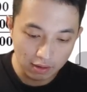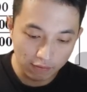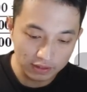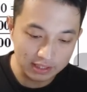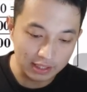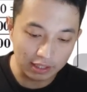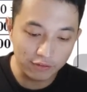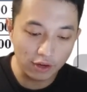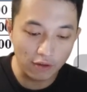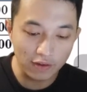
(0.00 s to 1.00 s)
Firstly, if
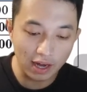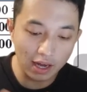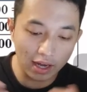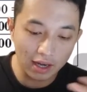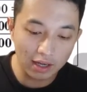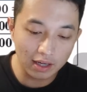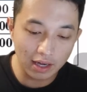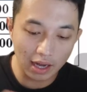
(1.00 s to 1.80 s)
you have an